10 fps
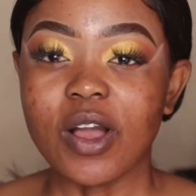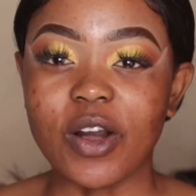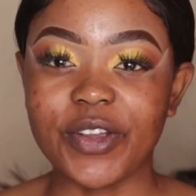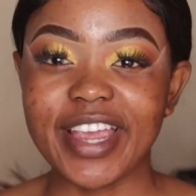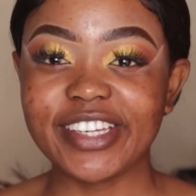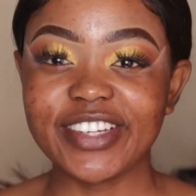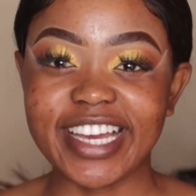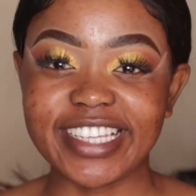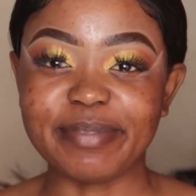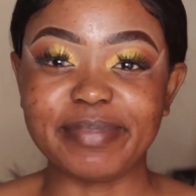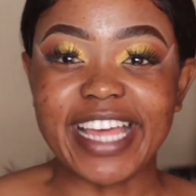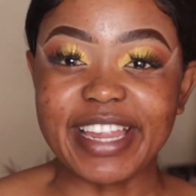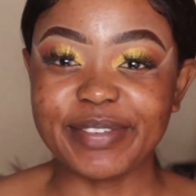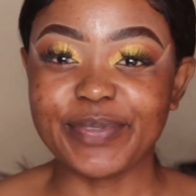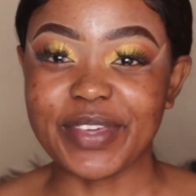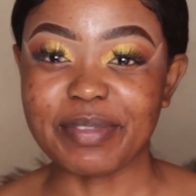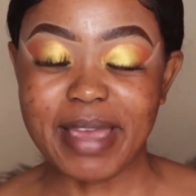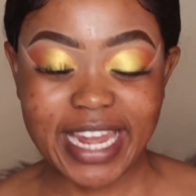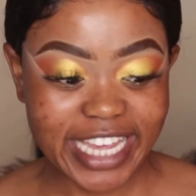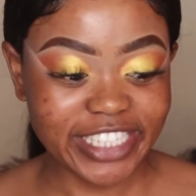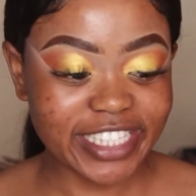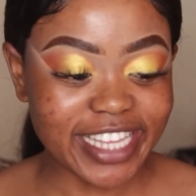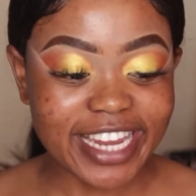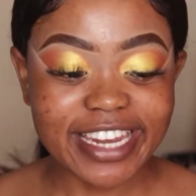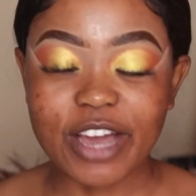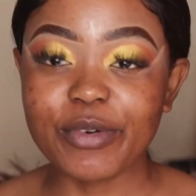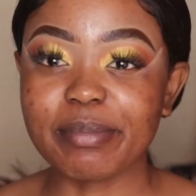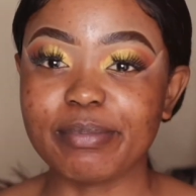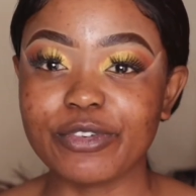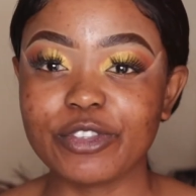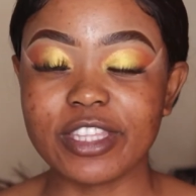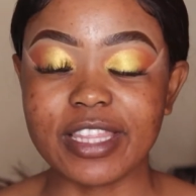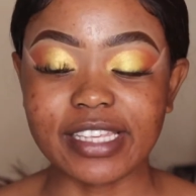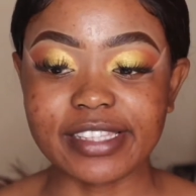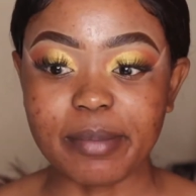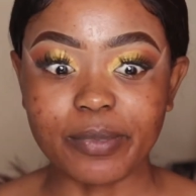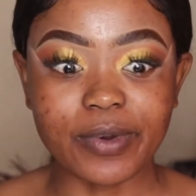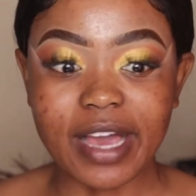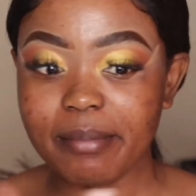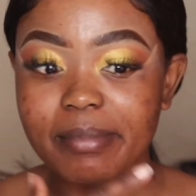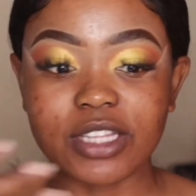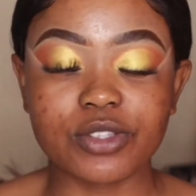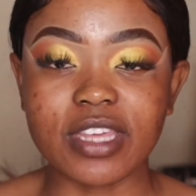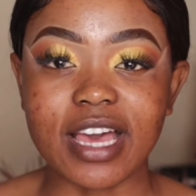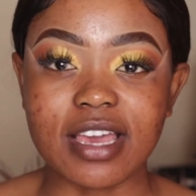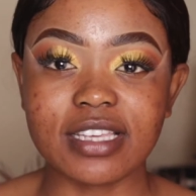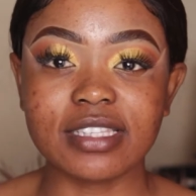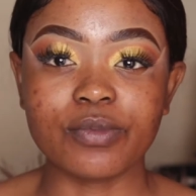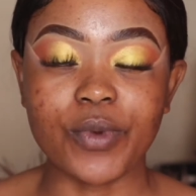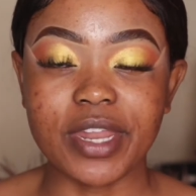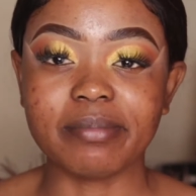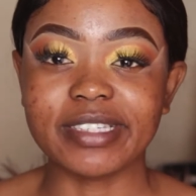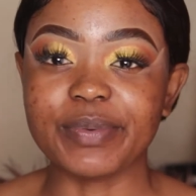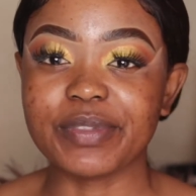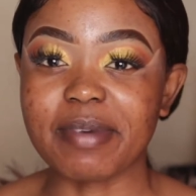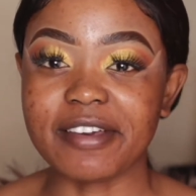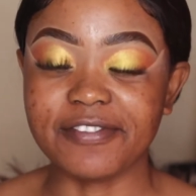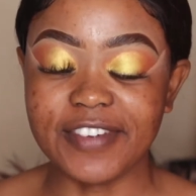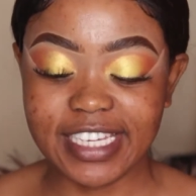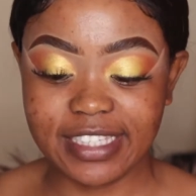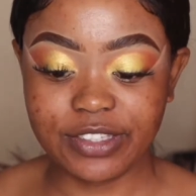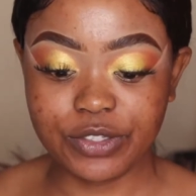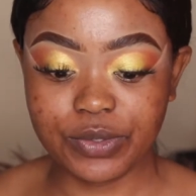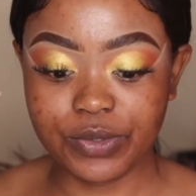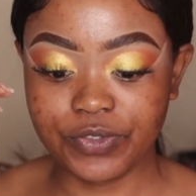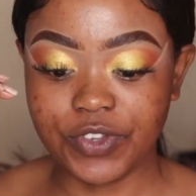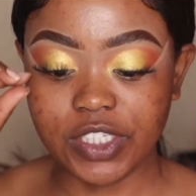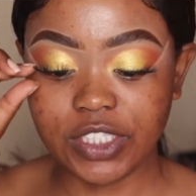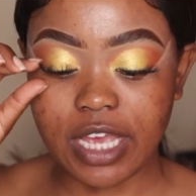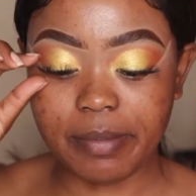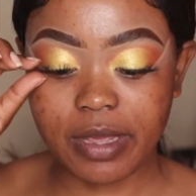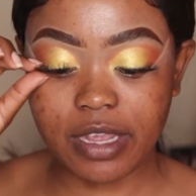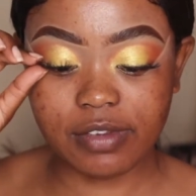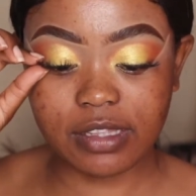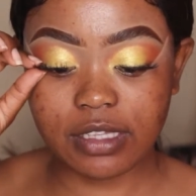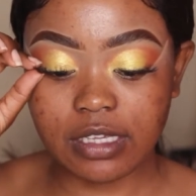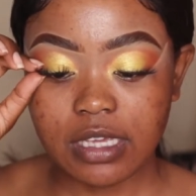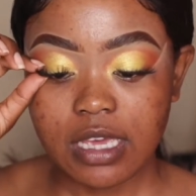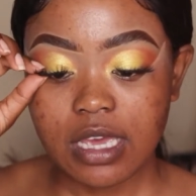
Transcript: Alright, you guys, I'm done with my lashes, and now we move to the next step. We'll come back to the eyes when I'm done with my face to finish up everything.